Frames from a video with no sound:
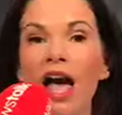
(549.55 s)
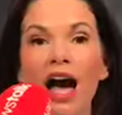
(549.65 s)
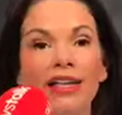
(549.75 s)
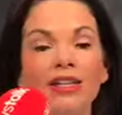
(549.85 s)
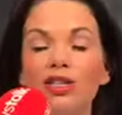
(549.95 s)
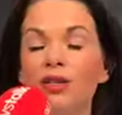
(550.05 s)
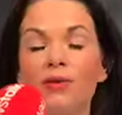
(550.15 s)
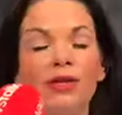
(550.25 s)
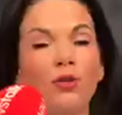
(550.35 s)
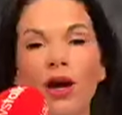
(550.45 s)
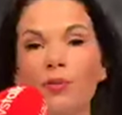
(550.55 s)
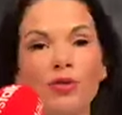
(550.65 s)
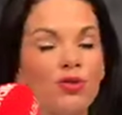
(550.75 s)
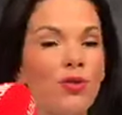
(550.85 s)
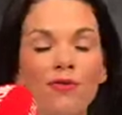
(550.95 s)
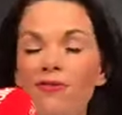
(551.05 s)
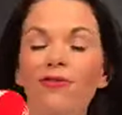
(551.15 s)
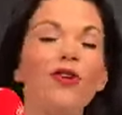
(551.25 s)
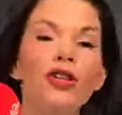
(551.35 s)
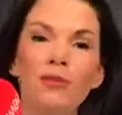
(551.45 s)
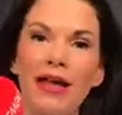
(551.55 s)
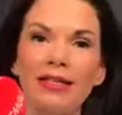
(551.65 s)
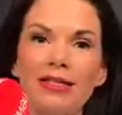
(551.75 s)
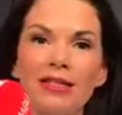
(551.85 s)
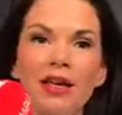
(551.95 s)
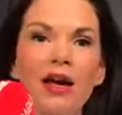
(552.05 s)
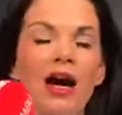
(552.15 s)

and I mean, the wipers are going full belt